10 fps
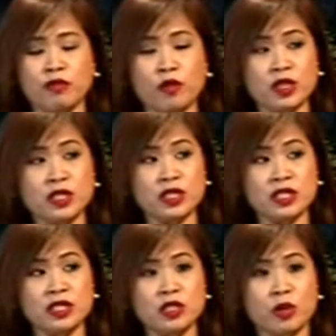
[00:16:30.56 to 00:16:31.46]
But of course, there
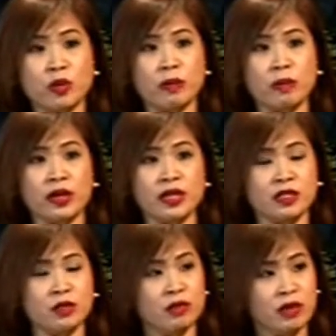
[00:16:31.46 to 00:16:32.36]
is this growing
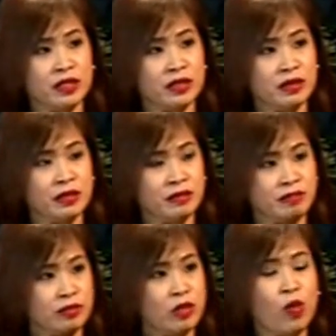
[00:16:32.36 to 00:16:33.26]
market who are the
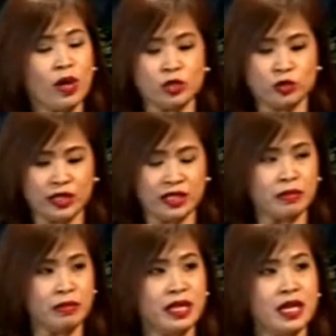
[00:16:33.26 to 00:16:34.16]
ones who are
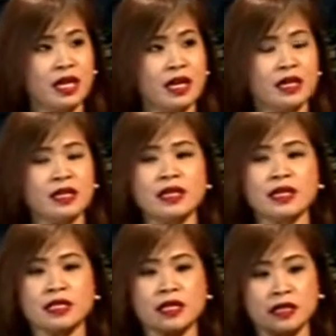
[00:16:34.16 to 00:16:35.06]
in the Manila.
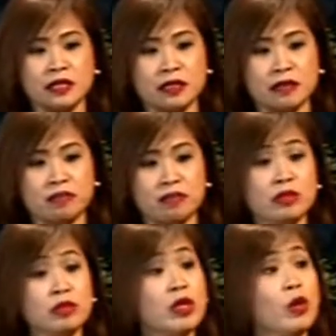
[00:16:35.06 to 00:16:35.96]

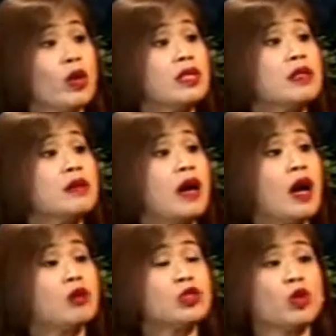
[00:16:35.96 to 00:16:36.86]
They want the
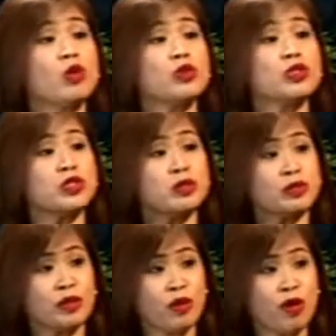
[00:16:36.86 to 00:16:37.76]
house closer
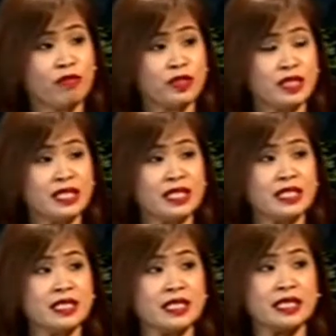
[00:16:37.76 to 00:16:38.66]
to their
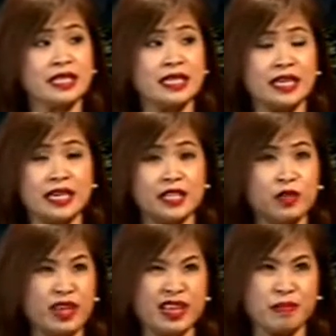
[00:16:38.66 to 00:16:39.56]
offices. And
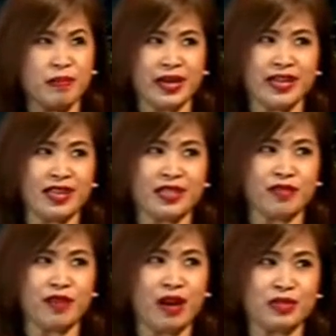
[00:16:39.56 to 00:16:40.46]
you cannot buy a lot
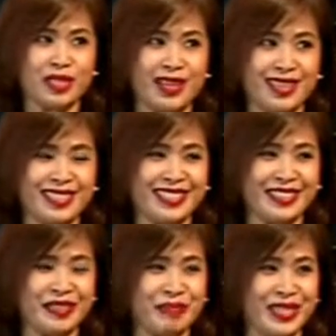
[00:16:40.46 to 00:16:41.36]
of house and lots
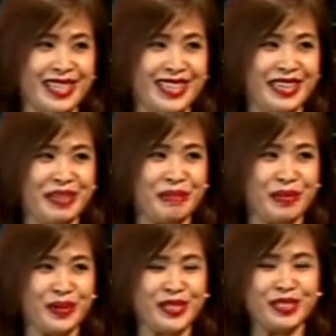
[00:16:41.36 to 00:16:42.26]
here in Manila
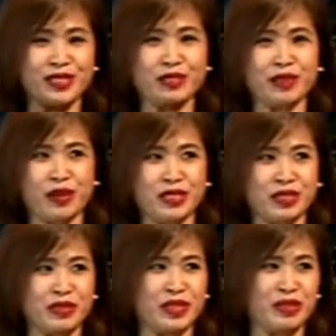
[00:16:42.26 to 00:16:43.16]
anymore. So you
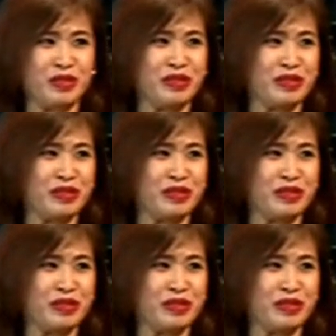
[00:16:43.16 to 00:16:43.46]
concentrate on